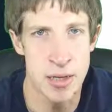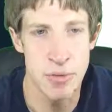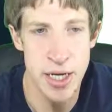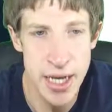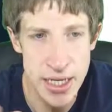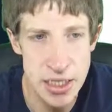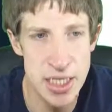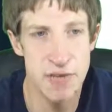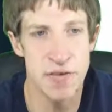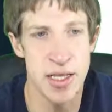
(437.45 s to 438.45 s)
But as
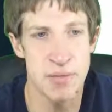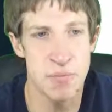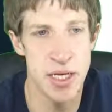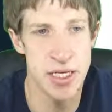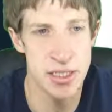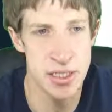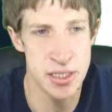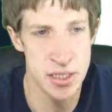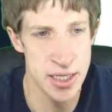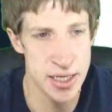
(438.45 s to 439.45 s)
they develop this,
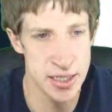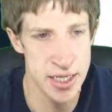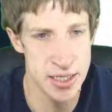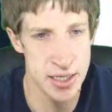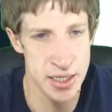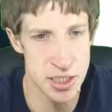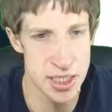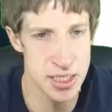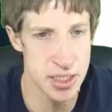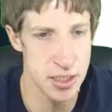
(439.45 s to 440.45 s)
this, the
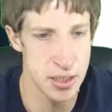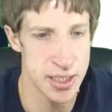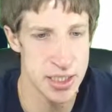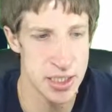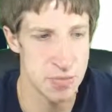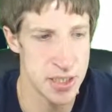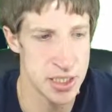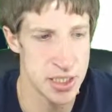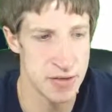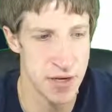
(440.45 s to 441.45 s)
technology gets a little less
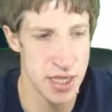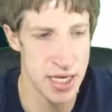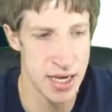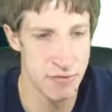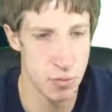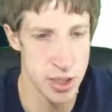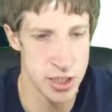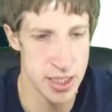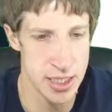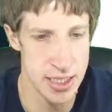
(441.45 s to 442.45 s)
expensive. I think
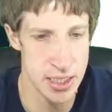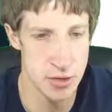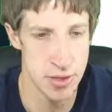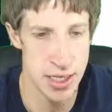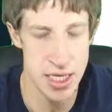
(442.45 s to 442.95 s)
everybody's going to get into it.